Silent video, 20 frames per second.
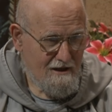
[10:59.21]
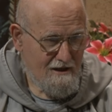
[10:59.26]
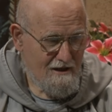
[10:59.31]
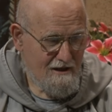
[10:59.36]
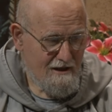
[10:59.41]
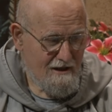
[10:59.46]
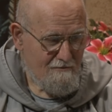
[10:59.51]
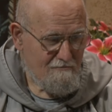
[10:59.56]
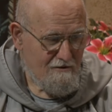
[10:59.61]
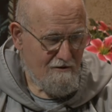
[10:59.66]

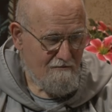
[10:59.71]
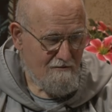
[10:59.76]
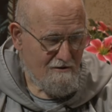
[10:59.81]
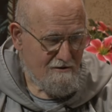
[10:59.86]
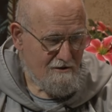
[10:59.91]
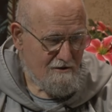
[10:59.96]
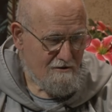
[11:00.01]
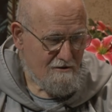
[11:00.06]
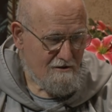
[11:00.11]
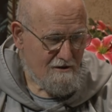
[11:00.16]
Uh, we
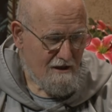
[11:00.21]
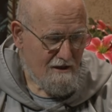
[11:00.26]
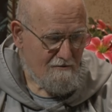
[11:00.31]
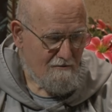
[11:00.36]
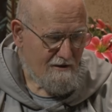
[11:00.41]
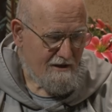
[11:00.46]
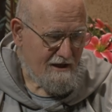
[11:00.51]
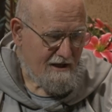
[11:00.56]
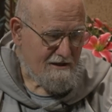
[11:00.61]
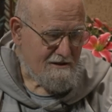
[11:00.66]
went, I don't
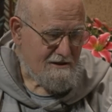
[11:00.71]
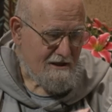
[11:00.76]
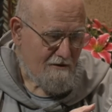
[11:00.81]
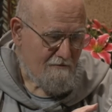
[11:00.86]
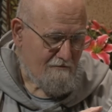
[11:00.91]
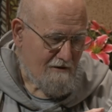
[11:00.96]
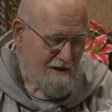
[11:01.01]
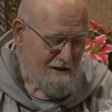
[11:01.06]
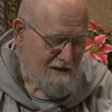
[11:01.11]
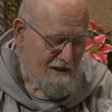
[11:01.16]
want to get into that
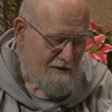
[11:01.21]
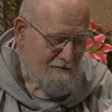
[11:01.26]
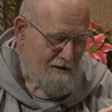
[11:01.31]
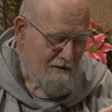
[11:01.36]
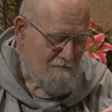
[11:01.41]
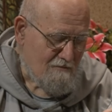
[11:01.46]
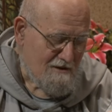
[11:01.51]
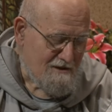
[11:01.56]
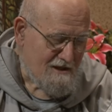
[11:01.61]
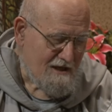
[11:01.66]
right now. I
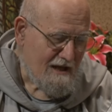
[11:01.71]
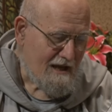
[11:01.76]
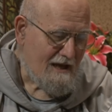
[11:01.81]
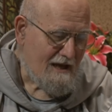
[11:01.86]
wanted to